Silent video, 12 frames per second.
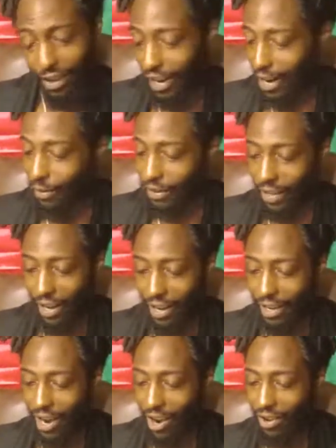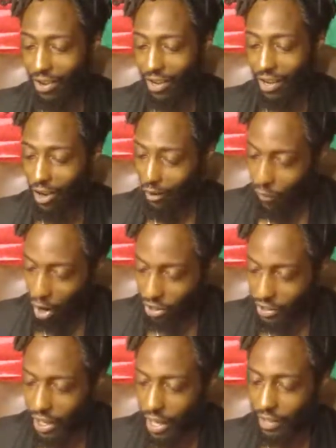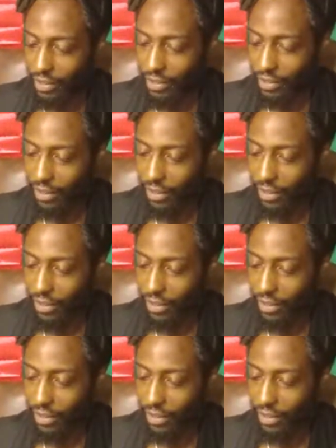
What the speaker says: Everything, y'all. Verse 6.